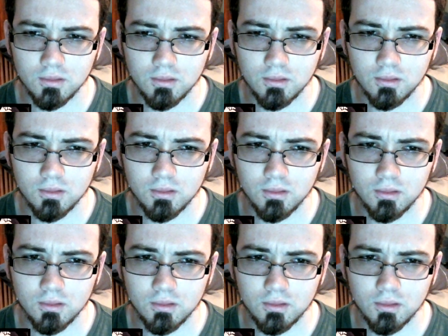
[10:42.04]
Vino,
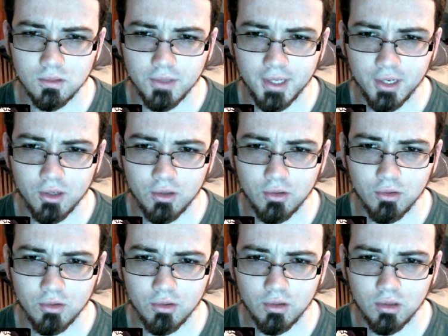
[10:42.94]

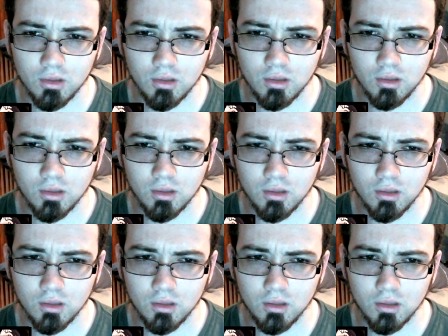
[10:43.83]
also known as
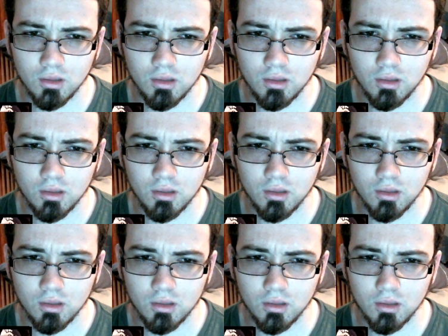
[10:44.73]
Claire
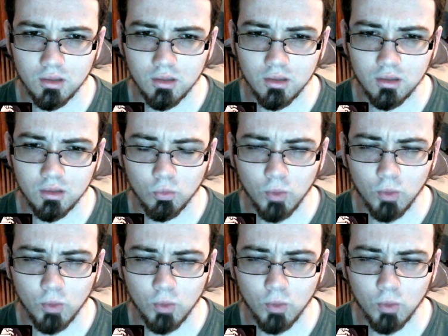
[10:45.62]
Stanfield, was